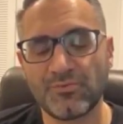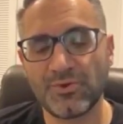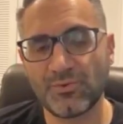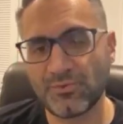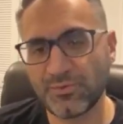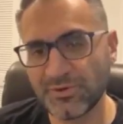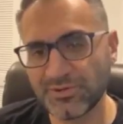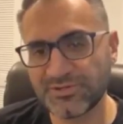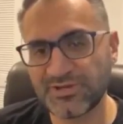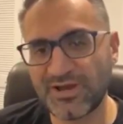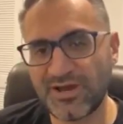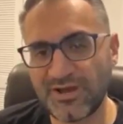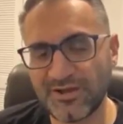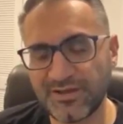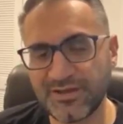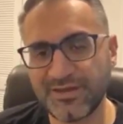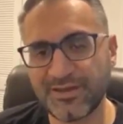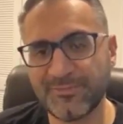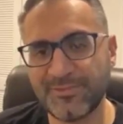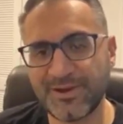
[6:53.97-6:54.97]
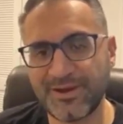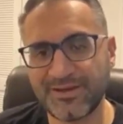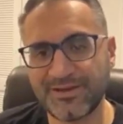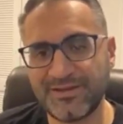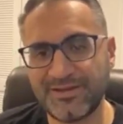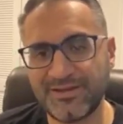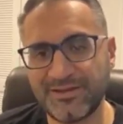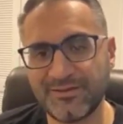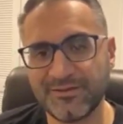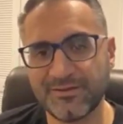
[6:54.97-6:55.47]
what we're talking
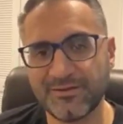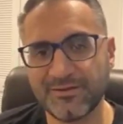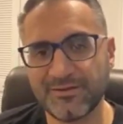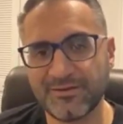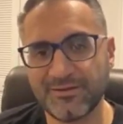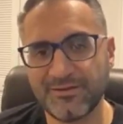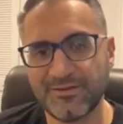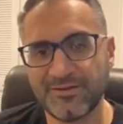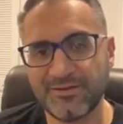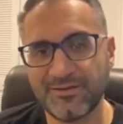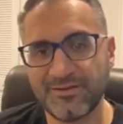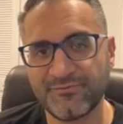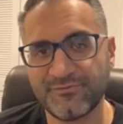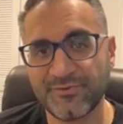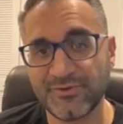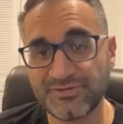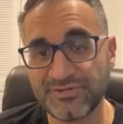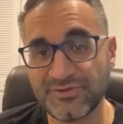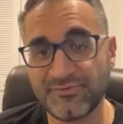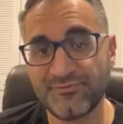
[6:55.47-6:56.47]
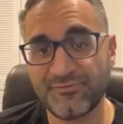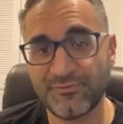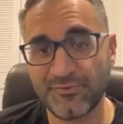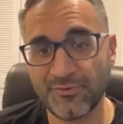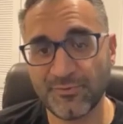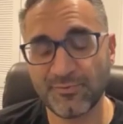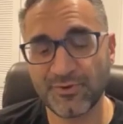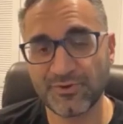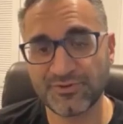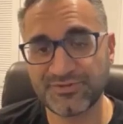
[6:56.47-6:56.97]
about here, first and
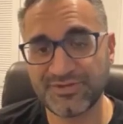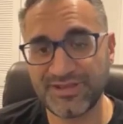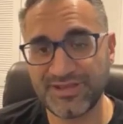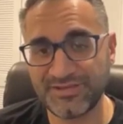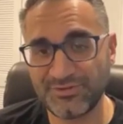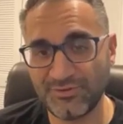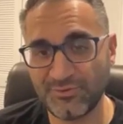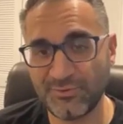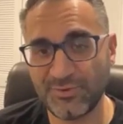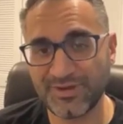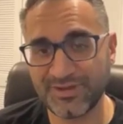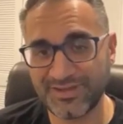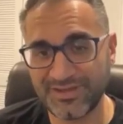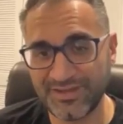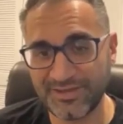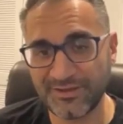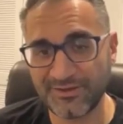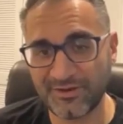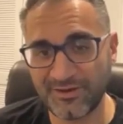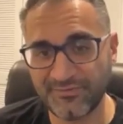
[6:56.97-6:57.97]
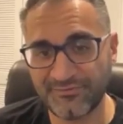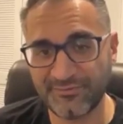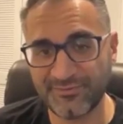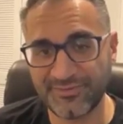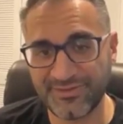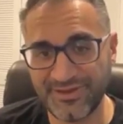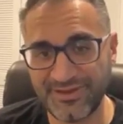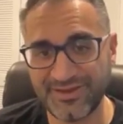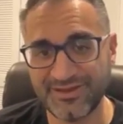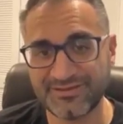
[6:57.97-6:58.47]
foremost, and I do want to kick it off
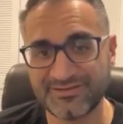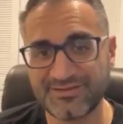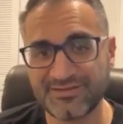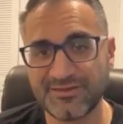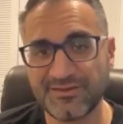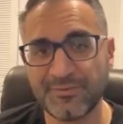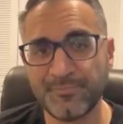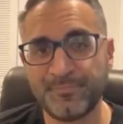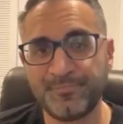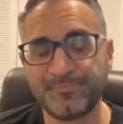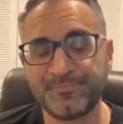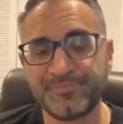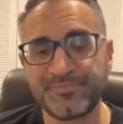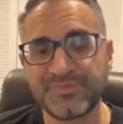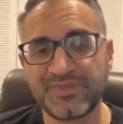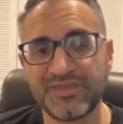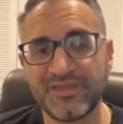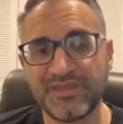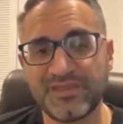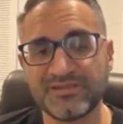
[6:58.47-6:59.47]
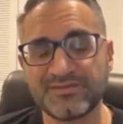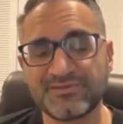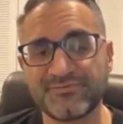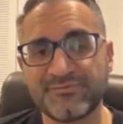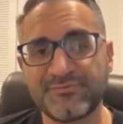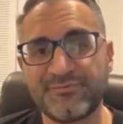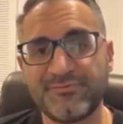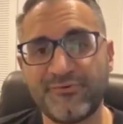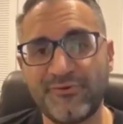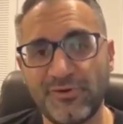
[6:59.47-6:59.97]
with this, is
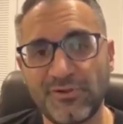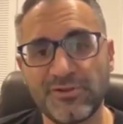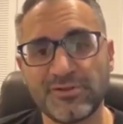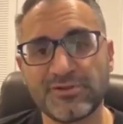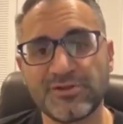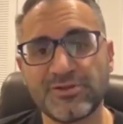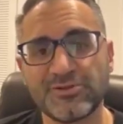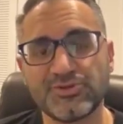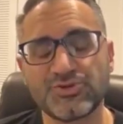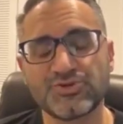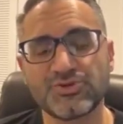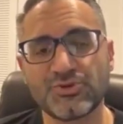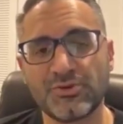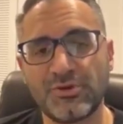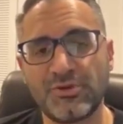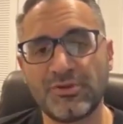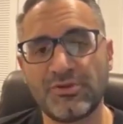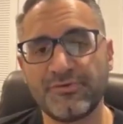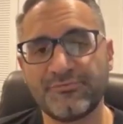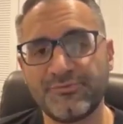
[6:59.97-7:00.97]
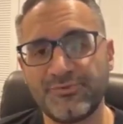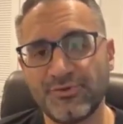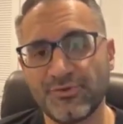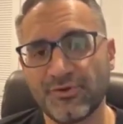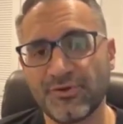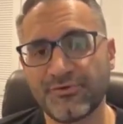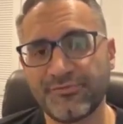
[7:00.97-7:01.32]
full control of